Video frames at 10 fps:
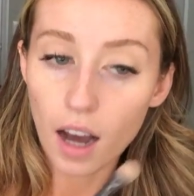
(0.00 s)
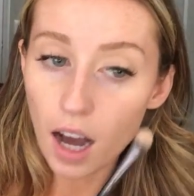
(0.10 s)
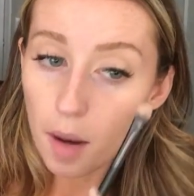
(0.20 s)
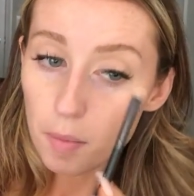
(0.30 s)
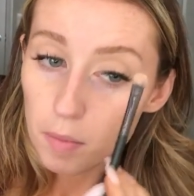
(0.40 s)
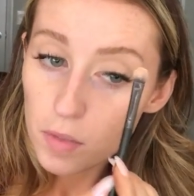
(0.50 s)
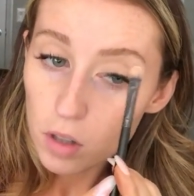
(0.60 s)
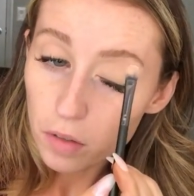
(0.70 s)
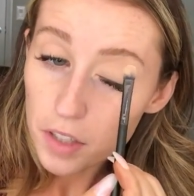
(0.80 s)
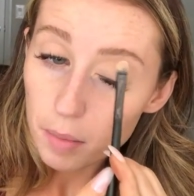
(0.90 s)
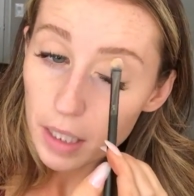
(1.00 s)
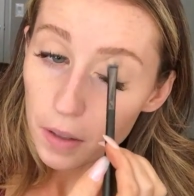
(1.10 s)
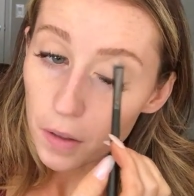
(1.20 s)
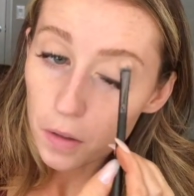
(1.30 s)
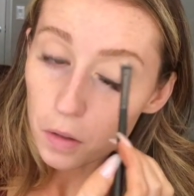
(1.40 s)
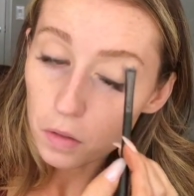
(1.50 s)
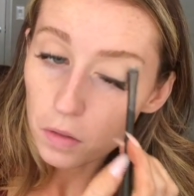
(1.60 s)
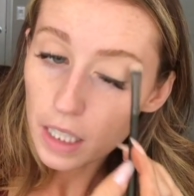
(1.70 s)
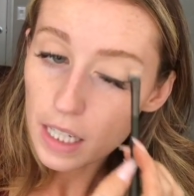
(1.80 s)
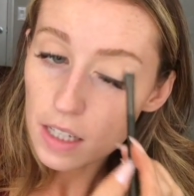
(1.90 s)
Um, so for somebody who
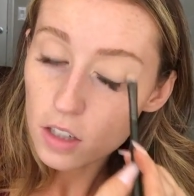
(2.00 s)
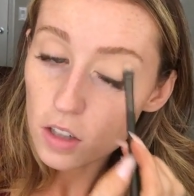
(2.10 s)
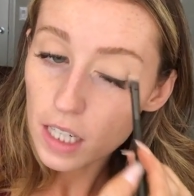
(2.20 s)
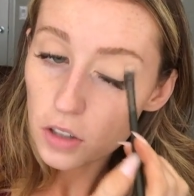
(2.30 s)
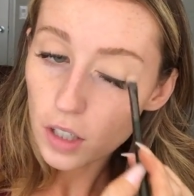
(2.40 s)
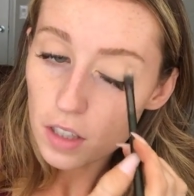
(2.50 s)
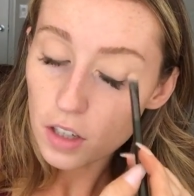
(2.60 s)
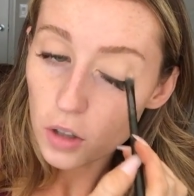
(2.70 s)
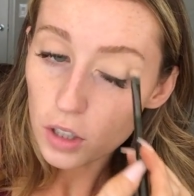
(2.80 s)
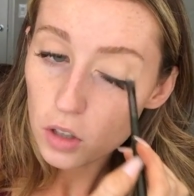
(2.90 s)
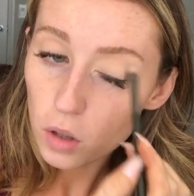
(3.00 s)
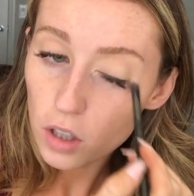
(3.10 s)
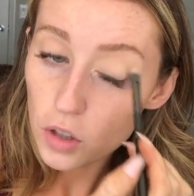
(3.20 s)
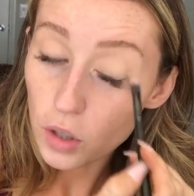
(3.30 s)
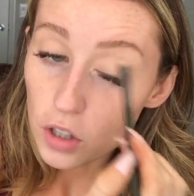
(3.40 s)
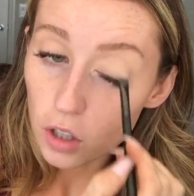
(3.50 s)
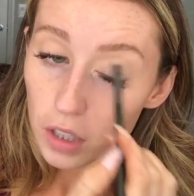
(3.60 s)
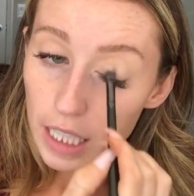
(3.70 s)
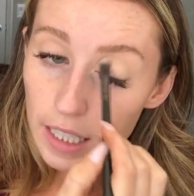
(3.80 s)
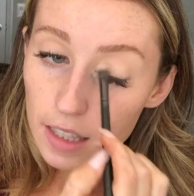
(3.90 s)
is just interested in doing tutorials, you can
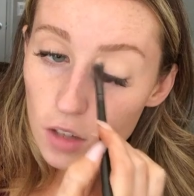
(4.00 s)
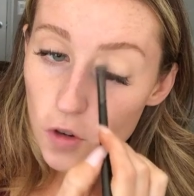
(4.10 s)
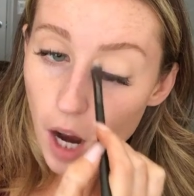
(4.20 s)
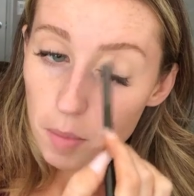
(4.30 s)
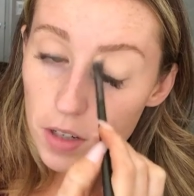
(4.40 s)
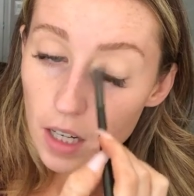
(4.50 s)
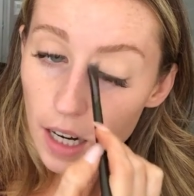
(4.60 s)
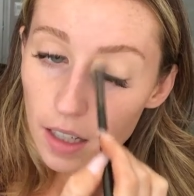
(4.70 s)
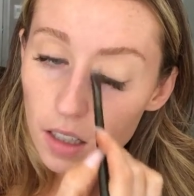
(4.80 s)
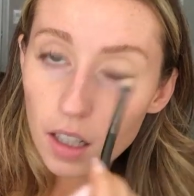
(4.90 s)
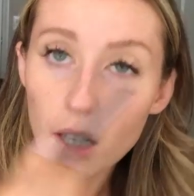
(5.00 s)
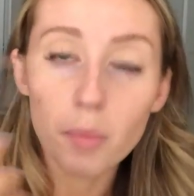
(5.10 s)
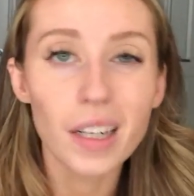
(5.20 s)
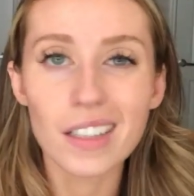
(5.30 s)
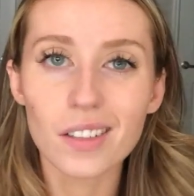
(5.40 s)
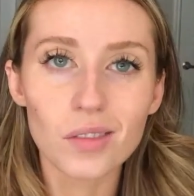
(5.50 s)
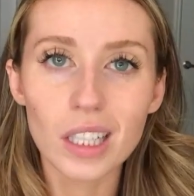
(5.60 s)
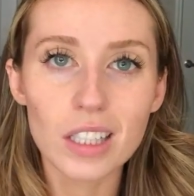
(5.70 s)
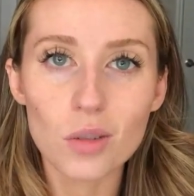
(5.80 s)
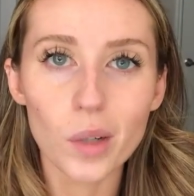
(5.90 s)
certainly get the job done, but I didn't
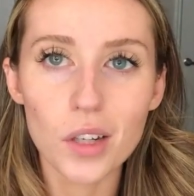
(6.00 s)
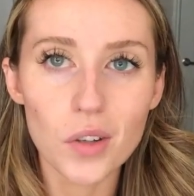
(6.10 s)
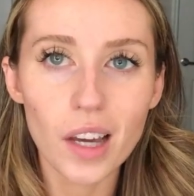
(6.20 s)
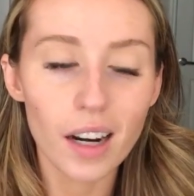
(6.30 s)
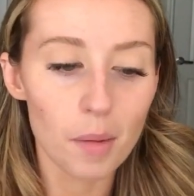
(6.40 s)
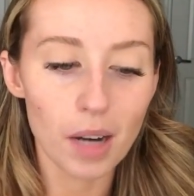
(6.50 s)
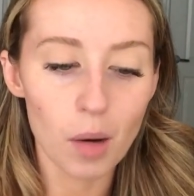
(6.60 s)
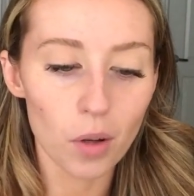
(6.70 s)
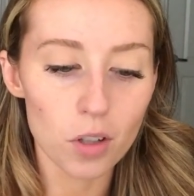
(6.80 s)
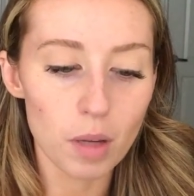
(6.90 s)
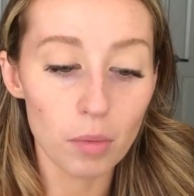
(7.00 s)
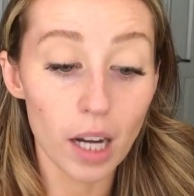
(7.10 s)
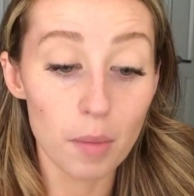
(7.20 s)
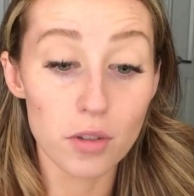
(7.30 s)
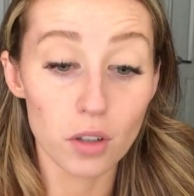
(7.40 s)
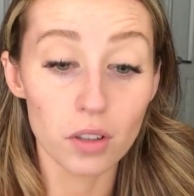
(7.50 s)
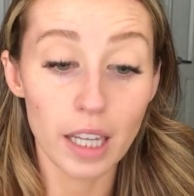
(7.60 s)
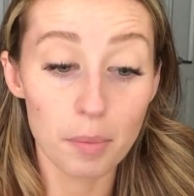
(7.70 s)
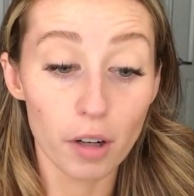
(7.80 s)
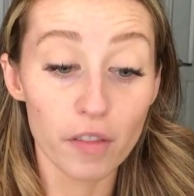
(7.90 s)
really just want to do that. I'm not one of those people. I'm
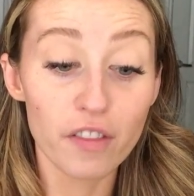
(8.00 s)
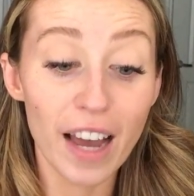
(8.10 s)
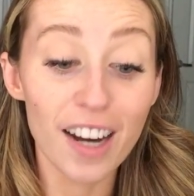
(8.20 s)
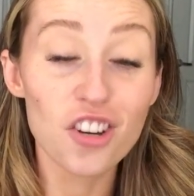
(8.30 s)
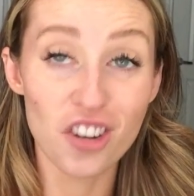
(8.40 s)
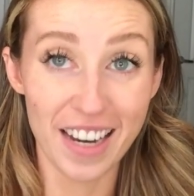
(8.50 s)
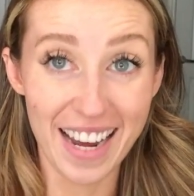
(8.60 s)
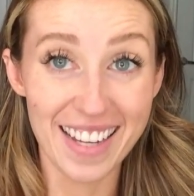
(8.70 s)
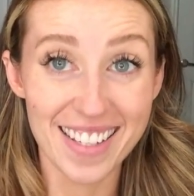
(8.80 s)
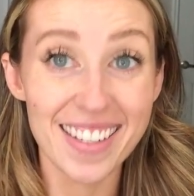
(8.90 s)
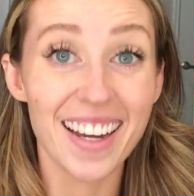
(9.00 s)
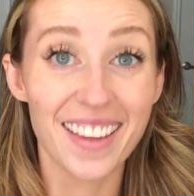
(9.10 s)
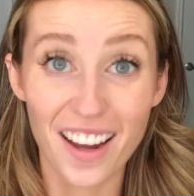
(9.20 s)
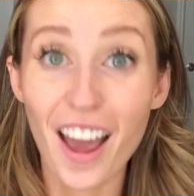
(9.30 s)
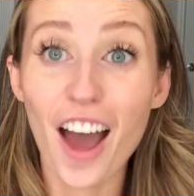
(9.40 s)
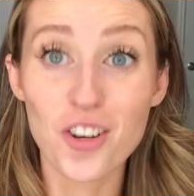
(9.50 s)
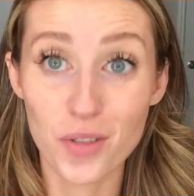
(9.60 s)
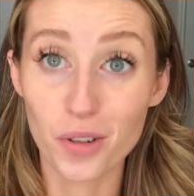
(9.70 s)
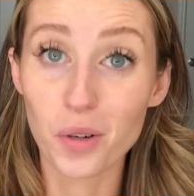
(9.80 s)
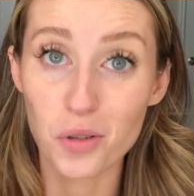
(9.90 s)
certainly a perfectionist, like
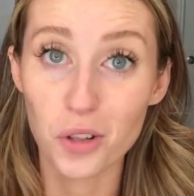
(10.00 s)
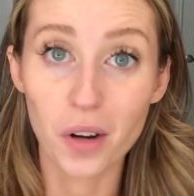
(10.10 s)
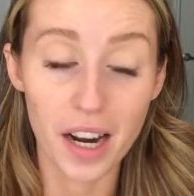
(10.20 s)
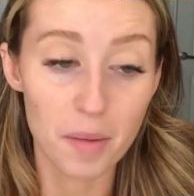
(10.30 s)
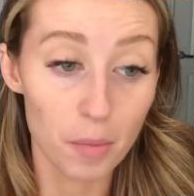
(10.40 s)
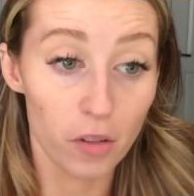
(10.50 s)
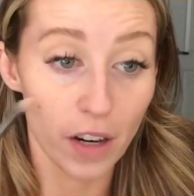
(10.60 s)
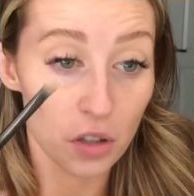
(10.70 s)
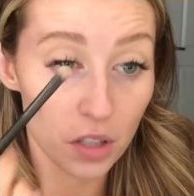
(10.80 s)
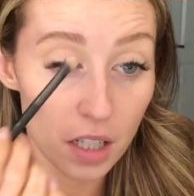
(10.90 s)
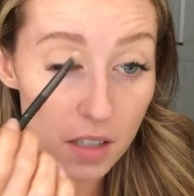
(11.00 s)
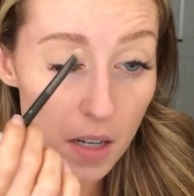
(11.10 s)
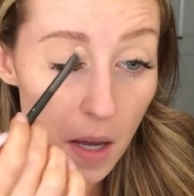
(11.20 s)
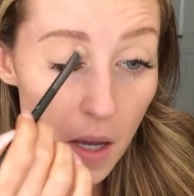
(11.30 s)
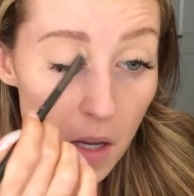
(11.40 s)
true and true, I am a perfectionist.